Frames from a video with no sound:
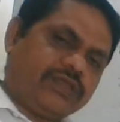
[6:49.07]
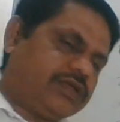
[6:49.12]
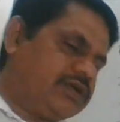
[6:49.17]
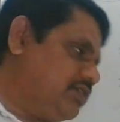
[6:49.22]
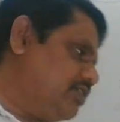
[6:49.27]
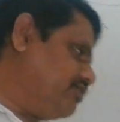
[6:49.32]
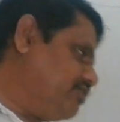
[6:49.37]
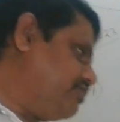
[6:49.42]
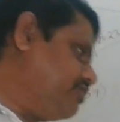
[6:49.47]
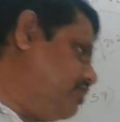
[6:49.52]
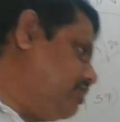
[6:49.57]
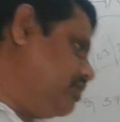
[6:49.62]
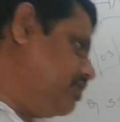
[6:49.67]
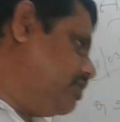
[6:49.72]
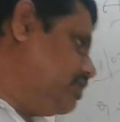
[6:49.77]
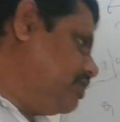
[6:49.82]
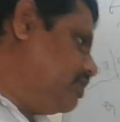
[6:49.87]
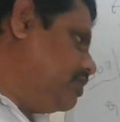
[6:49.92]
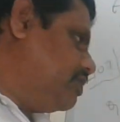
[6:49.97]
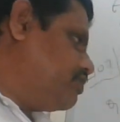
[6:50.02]
Understood?
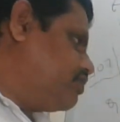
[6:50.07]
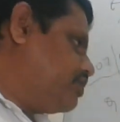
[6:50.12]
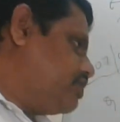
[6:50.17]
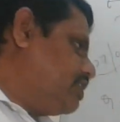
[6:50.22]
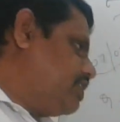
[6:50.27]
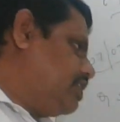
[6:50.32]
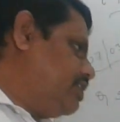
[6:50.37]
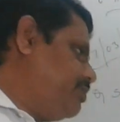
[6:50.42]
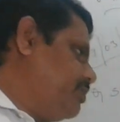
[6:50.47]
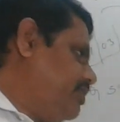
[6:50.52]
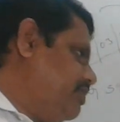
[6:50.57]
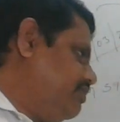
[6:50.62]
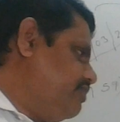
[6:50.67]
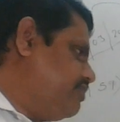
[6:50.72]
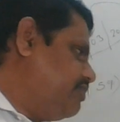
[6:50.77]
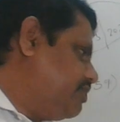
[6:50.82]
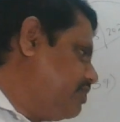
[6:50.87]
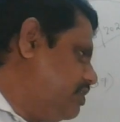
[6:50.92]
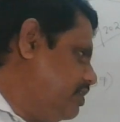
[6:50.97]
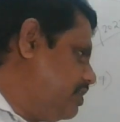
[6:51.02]
So that
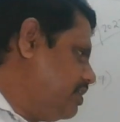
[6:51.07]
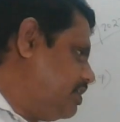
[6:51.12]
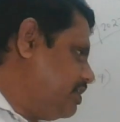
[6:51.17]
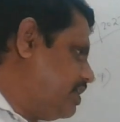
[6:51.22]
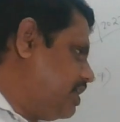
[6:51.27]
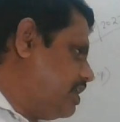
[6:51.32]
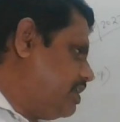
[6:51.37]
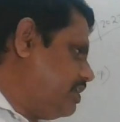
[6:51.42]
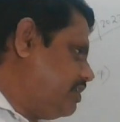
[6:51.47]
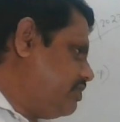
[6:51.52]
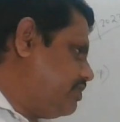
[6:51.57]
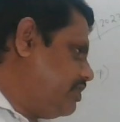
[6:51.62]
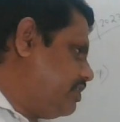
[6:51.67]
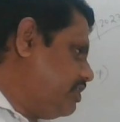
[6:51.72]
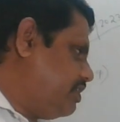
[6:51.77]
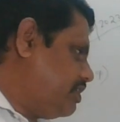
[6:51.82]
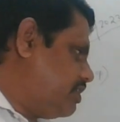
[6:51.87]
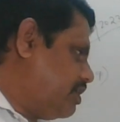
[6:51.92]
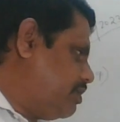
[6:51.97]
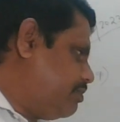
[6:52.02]
means
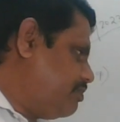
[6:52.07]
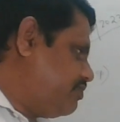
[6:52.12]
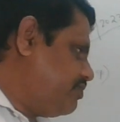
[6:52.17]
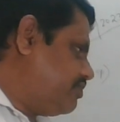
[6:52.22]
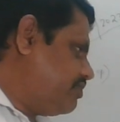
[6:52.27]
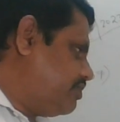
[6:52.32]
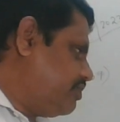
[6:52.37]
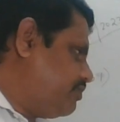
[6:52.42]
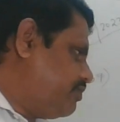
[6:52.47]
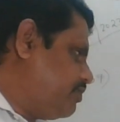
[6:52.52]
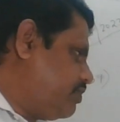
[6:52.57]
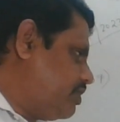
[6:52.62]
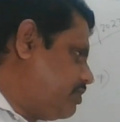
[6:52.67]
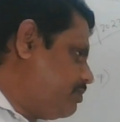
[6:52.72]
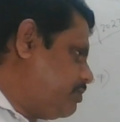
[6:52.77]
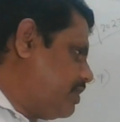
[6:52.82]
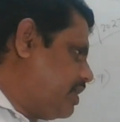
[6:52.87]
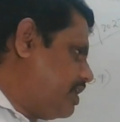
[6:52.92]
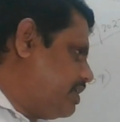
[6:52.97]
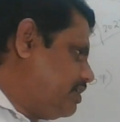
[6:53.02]
anything comes, if you
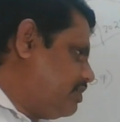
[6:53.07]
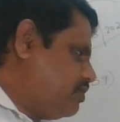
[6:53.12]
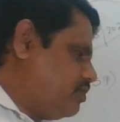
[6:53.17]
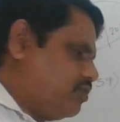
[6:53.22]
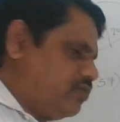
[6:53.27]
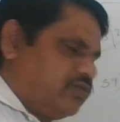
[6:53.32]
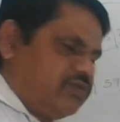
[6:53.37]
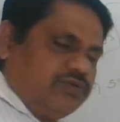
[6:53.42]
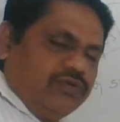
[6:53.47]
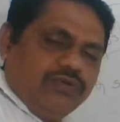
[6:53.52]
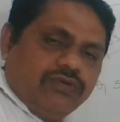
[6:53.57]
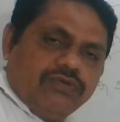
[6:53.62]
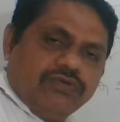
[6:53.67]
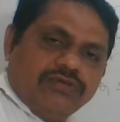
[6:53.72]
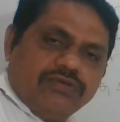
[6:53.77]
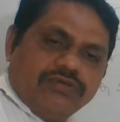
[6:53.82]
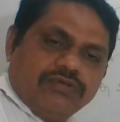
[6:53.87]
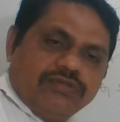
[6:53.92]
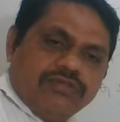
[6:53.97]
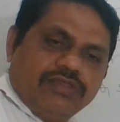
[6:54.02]
are planning to
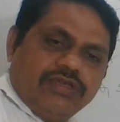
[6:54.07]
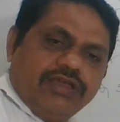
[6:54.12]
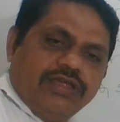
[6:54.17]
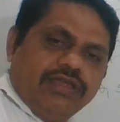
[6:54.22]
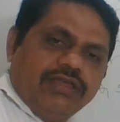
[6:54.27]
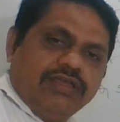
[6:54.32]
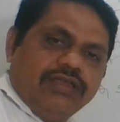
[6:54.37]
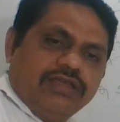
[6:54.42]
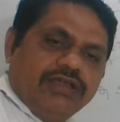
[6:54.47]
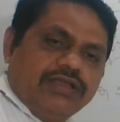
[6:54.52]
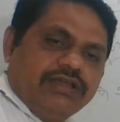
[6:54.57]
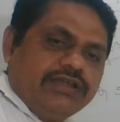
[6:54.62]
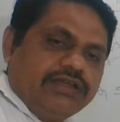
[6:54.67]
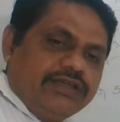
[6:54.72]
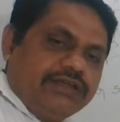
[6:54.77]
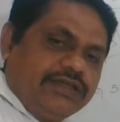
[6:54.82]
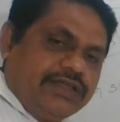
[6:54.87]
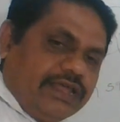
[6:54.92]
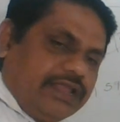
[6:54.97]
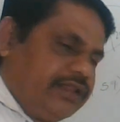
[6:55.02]
do the
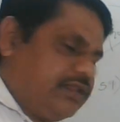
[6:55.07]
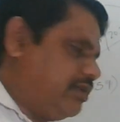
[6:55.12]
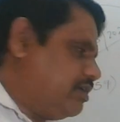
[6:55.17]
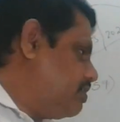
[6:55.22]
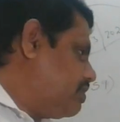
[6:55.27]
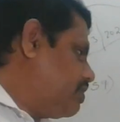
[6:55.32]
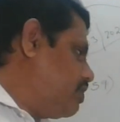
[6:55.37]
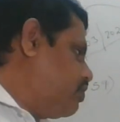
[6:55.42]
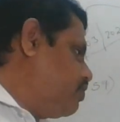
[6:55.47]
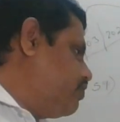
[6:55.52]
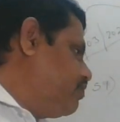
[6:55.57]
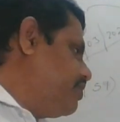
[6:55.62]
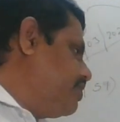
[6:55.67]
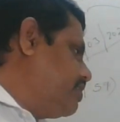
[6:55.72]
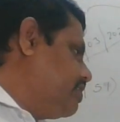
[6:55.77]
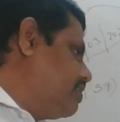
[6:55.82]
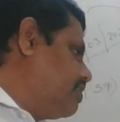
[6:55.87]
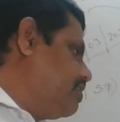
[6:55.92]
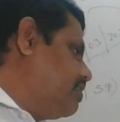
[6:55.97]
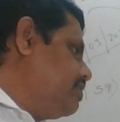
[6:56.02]
10 round
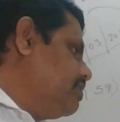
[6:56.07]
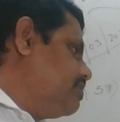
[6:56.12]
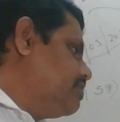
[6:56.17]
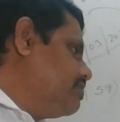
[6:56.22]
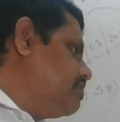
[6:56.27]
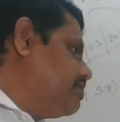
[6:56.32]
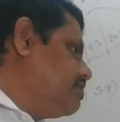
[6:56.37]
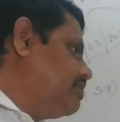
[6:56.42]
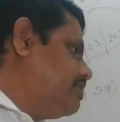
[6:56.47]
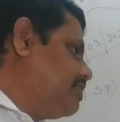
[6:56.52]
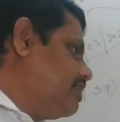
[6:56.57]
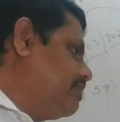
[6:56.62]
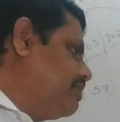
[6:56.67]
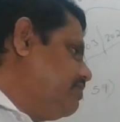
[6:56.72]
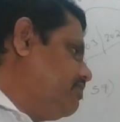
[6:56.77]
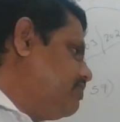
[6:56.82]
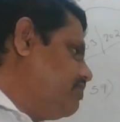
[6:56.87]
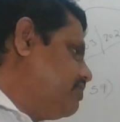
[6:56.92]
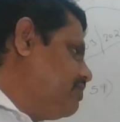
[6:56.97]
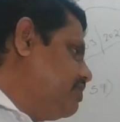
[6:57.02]
figure,
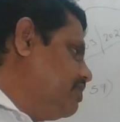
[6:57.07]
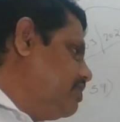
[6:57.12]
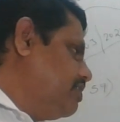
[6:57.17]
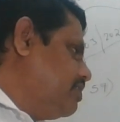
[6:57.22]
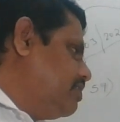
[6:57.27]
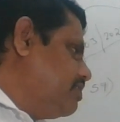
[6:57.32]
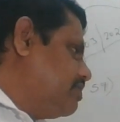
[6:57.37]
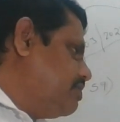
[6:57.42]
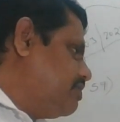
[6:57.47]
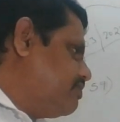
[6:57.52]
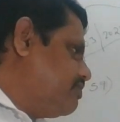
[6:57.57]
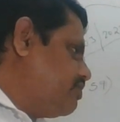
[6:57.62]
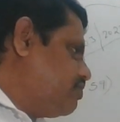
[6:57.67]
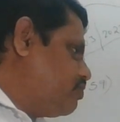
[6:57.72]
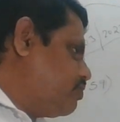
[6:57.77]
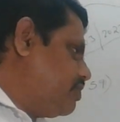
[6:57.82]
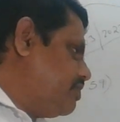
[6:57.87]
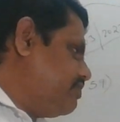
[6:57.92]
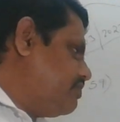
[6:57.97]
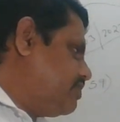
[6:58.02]
tens, this
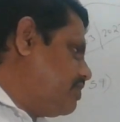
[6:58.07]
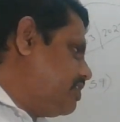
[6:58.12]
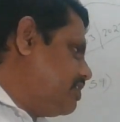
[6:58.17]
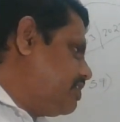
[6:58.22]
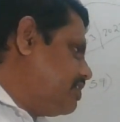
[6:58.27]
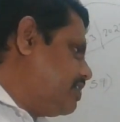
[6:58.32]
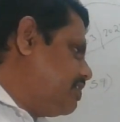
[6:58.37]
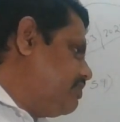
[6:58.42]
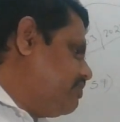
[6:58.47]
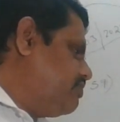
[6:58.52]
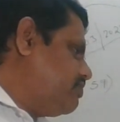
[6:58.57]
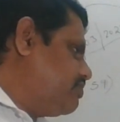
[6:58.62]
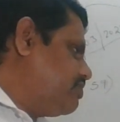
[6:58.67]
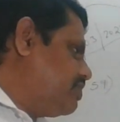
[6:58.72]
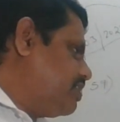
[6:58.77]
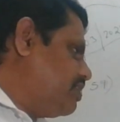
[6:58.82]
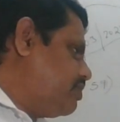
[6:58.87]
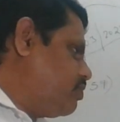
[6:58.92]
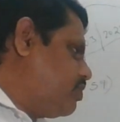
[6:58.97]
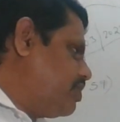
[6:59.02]
is ones and tens,
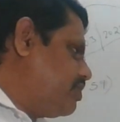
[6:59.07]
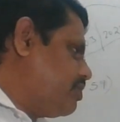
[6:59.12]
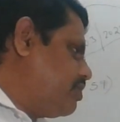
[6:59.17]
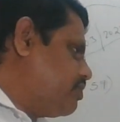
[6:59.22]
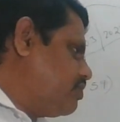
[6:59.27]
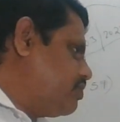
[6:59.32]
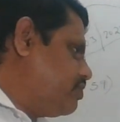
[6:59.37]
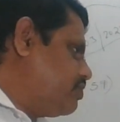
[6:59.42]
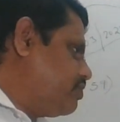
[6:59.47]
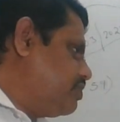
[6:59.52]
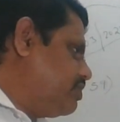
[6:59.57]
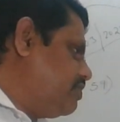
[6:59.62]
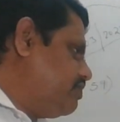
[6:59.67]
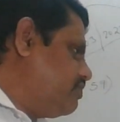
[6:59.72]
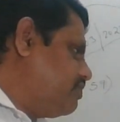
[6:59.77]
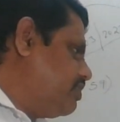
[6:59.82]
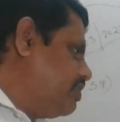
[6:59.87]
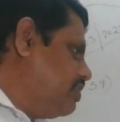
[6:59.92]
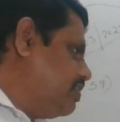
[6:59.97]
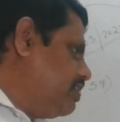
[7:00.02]
then what you have to do
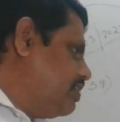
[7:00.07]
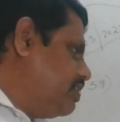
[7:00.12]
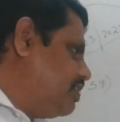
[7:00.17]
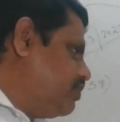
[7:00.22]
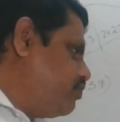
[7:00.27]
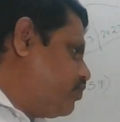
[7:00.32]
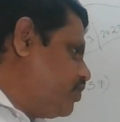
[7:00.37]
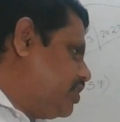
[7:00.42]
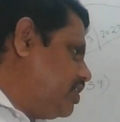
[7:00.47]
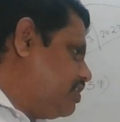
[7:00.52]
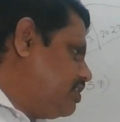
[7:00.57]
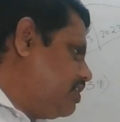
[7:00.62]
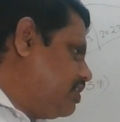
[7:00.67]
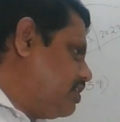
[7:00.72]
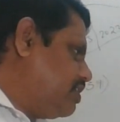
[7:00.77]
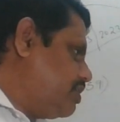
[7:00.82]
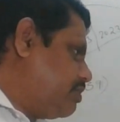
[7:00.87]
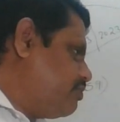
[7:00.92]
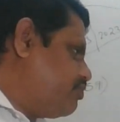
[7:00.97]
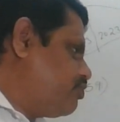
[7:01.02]
is, if
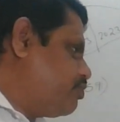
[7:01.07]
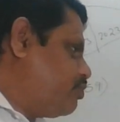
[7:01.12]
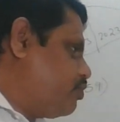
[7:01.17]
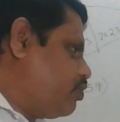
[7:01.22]
anything comes